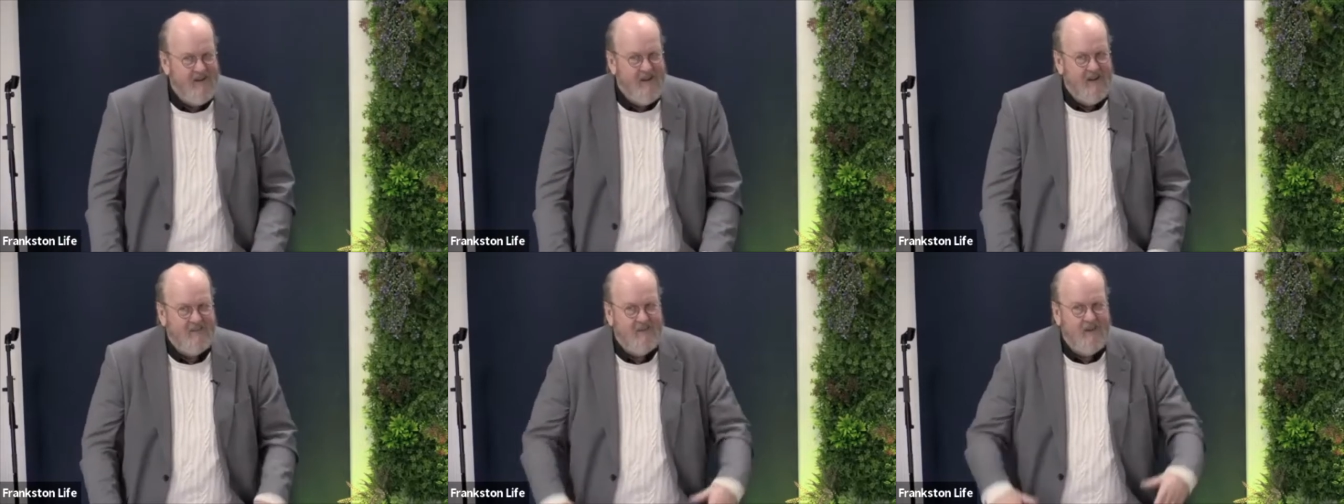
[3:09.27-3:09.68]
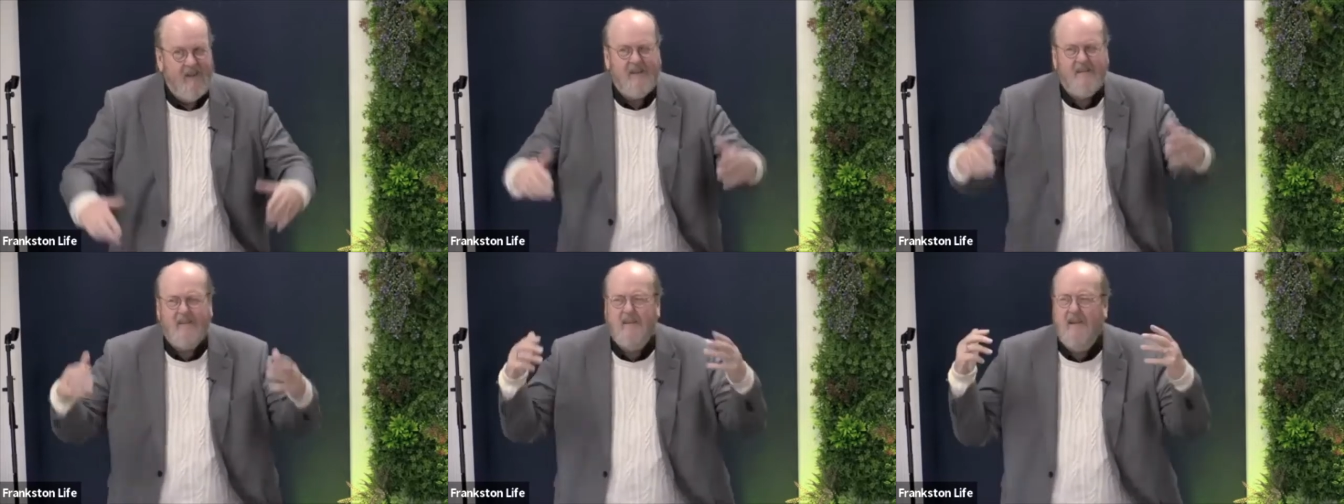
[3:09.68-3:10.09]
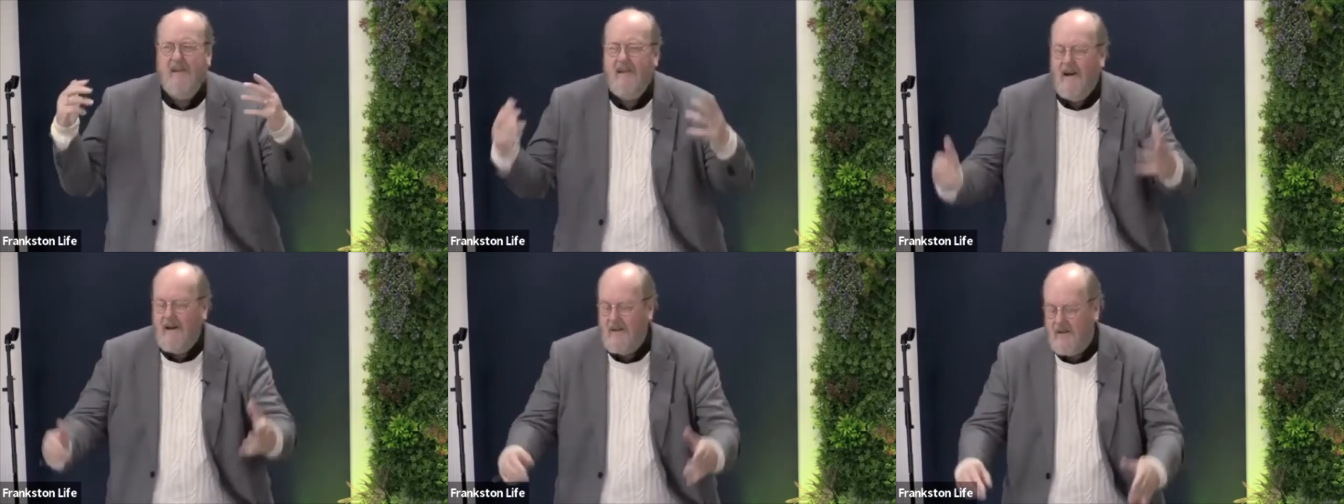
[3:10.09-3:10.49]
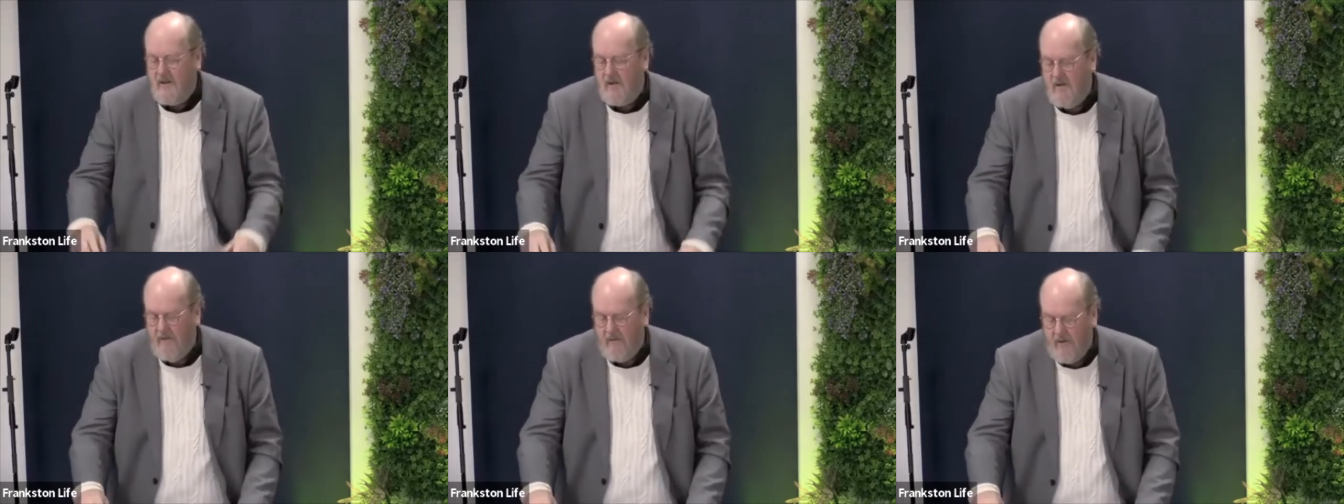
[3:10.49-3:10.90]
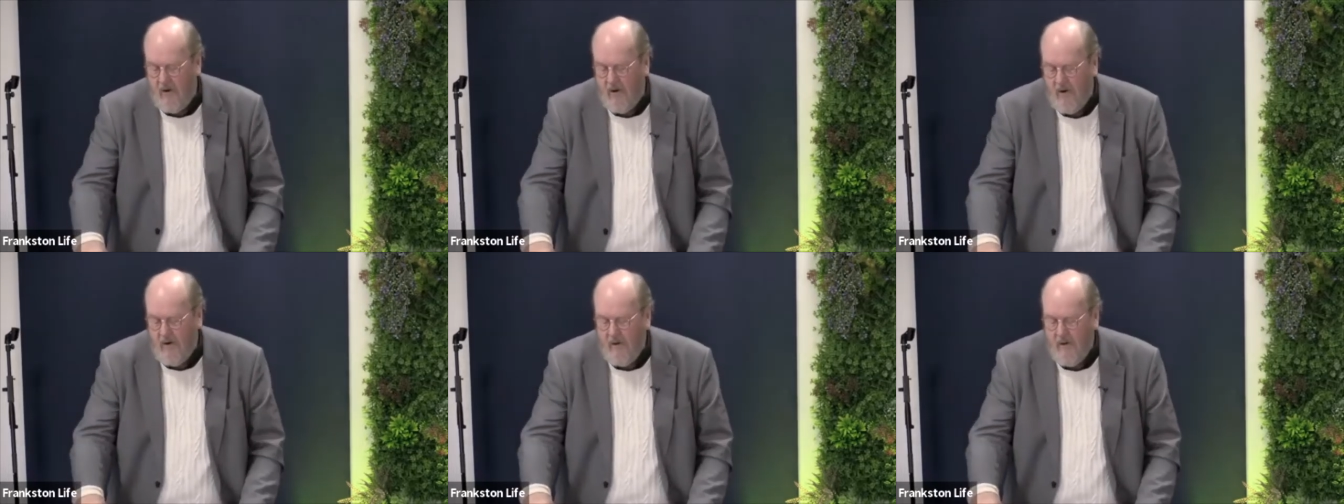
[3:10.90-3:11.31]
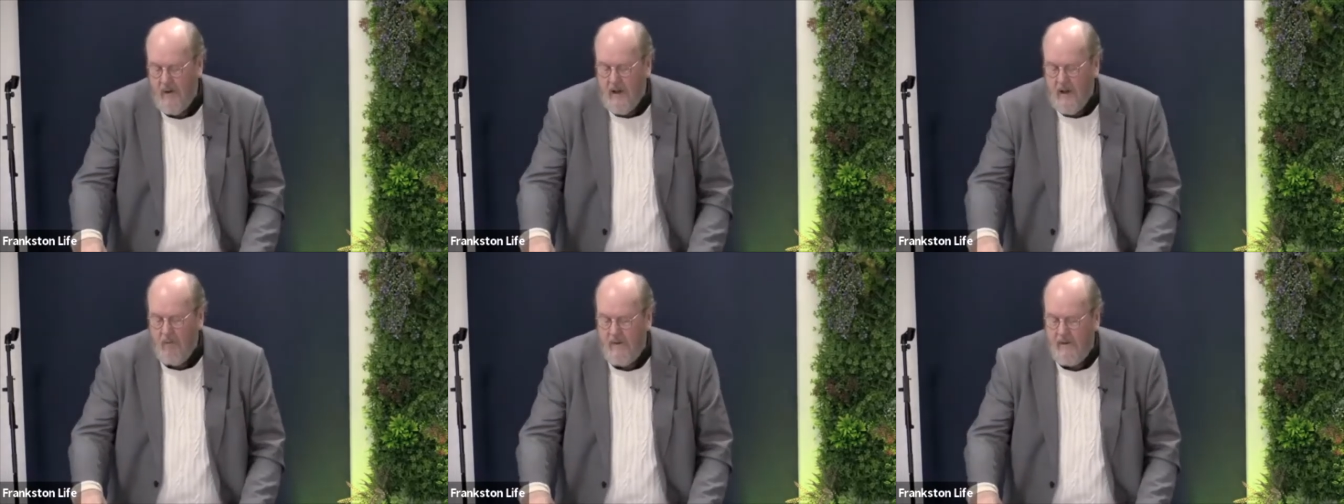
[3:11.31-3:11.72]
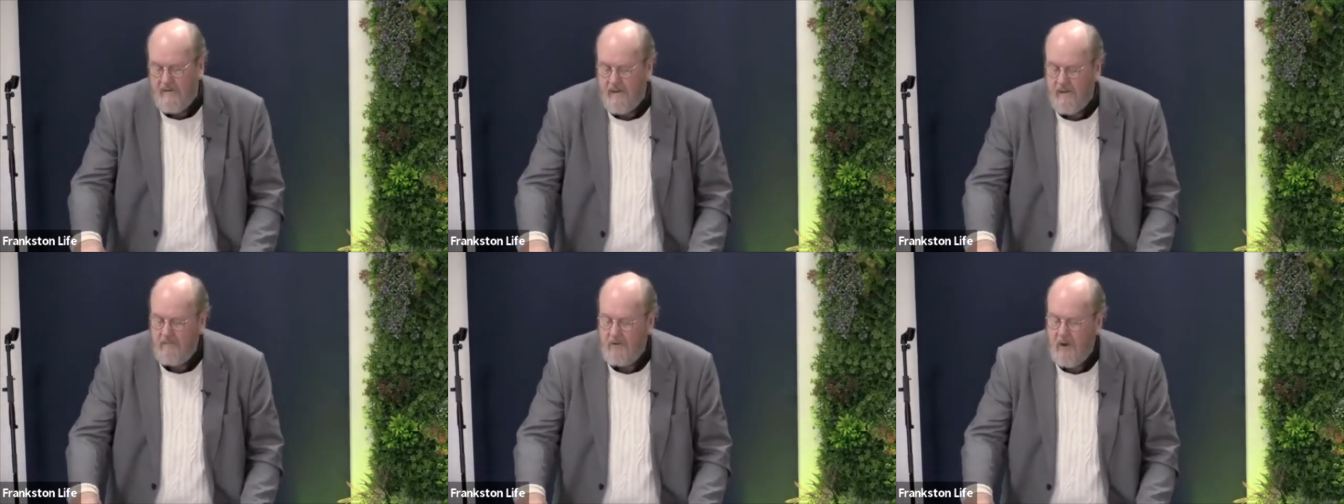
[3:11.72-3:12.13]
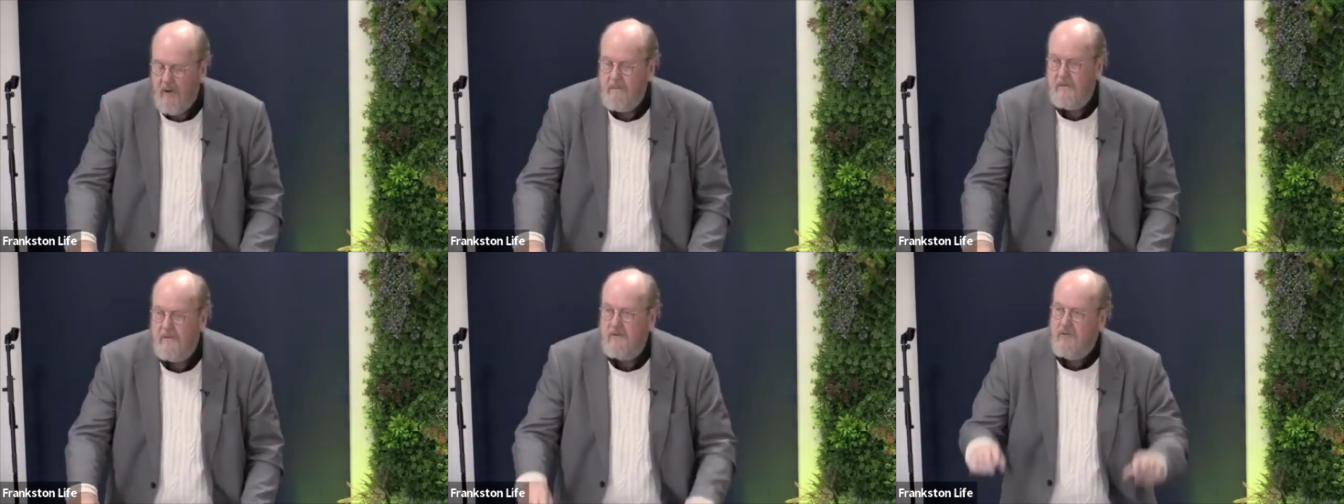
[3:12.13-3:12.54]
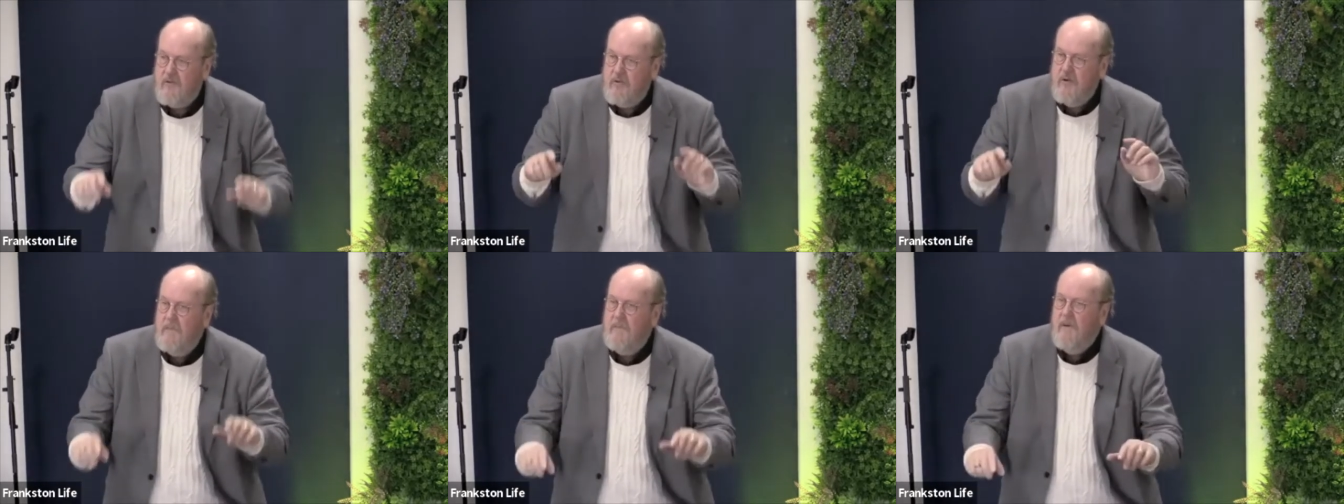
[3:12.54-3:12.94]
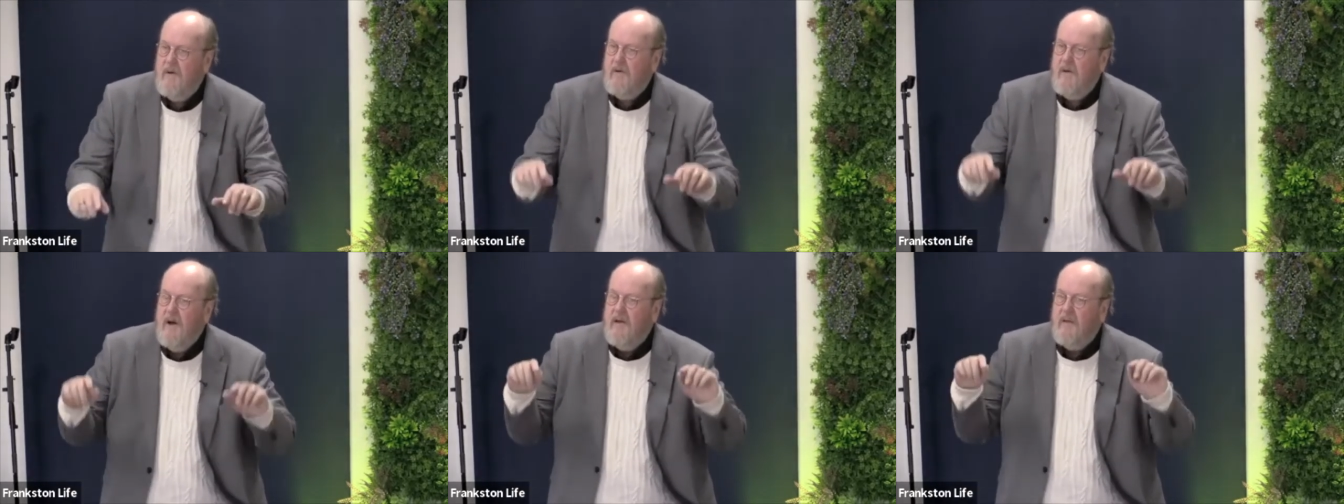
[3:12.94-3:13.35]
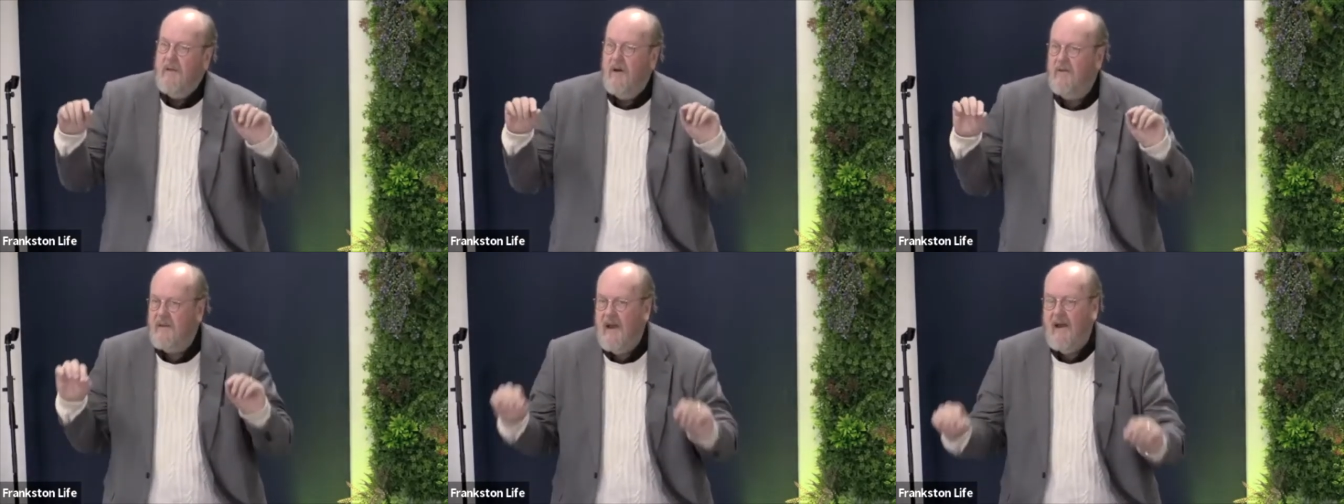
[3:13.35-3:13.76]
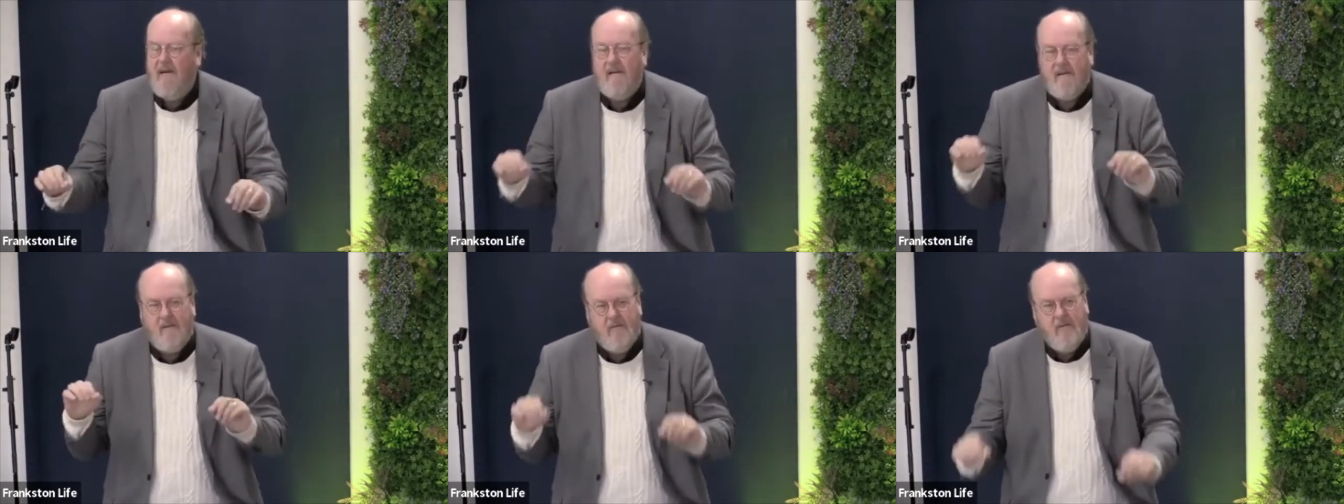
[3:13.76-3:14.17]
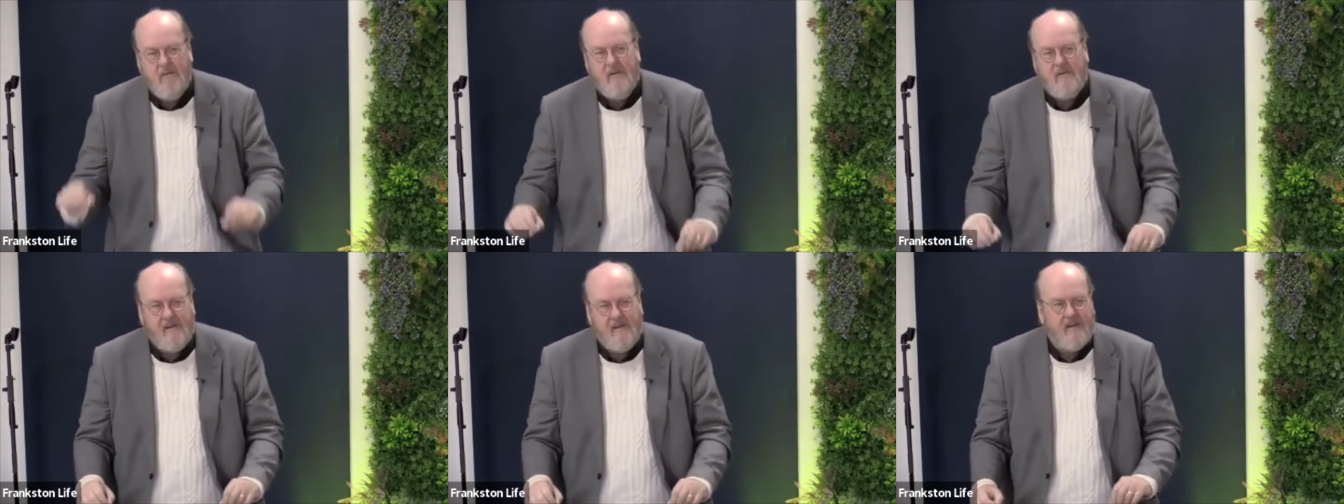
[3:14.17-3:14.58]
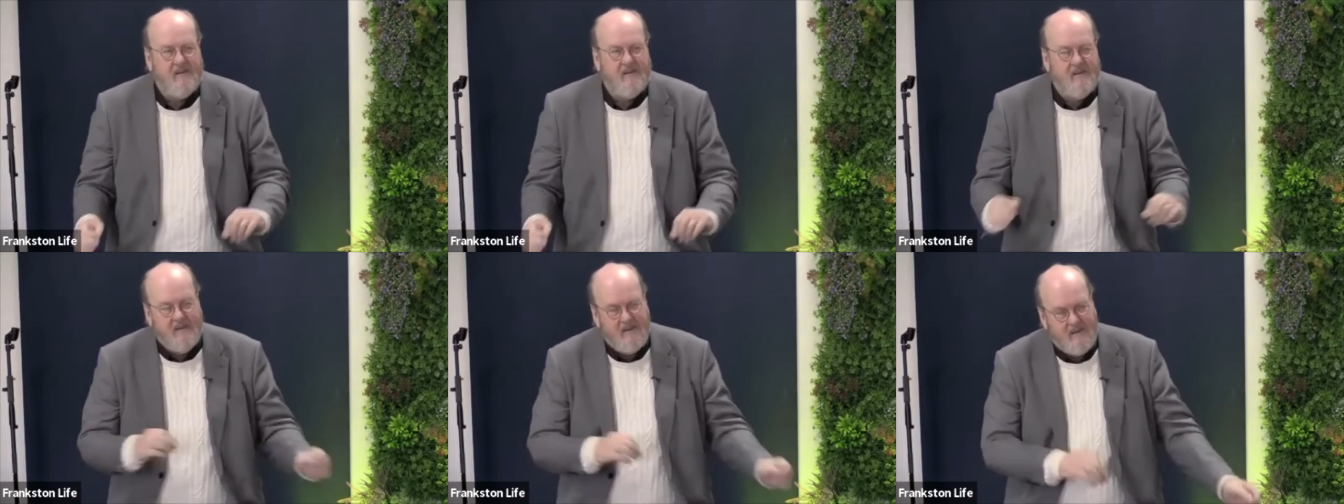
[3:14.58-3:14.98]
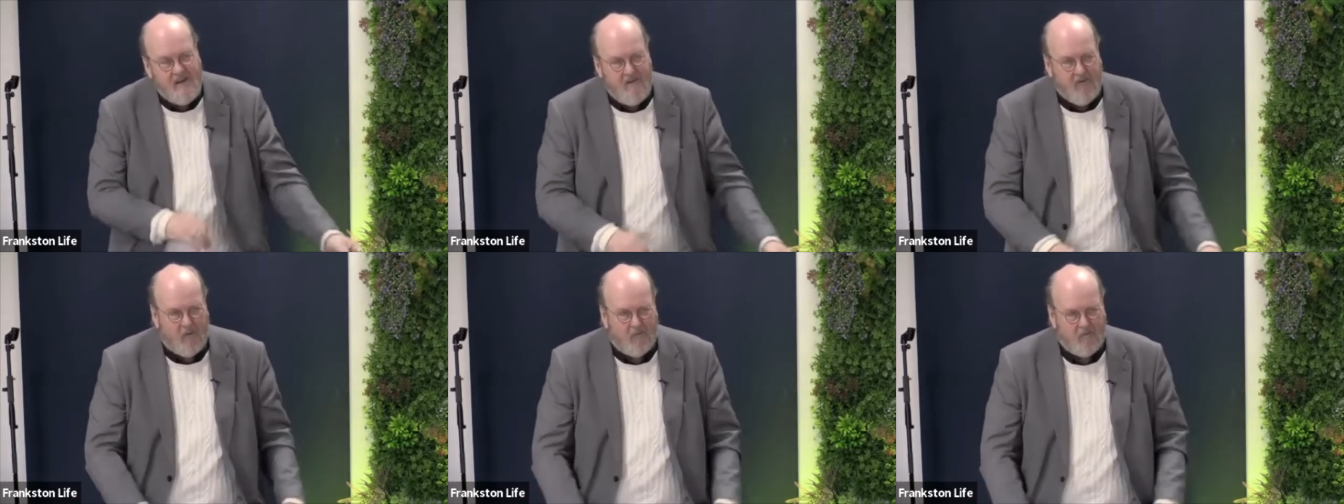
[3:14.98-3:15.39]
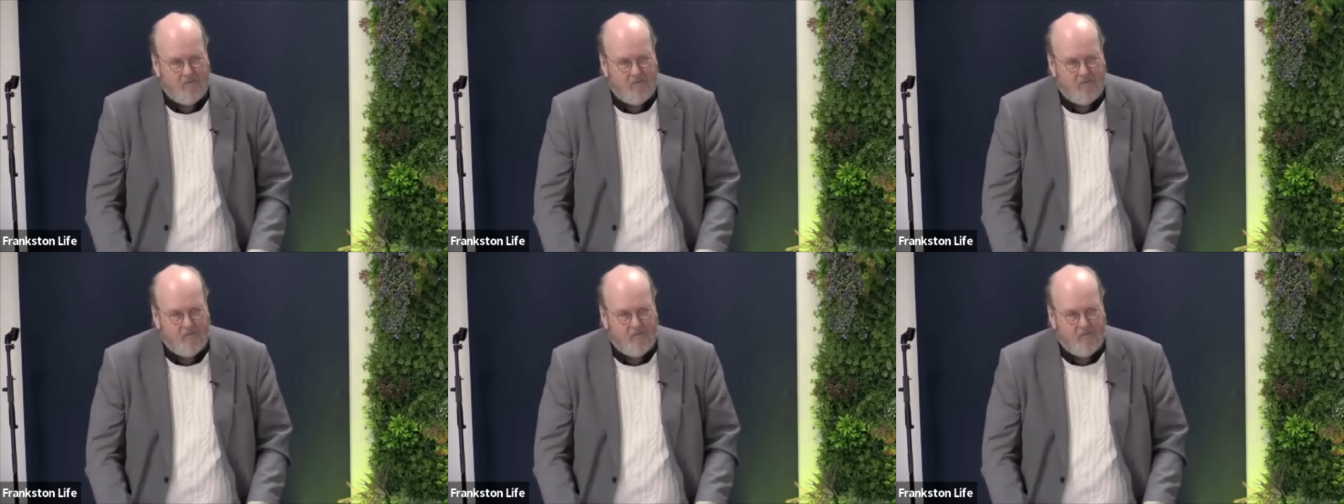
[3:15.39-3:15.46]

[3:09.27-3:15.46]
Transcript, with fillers: And so that's the nature of God. And we sometimes attribute those characteristics to the devil,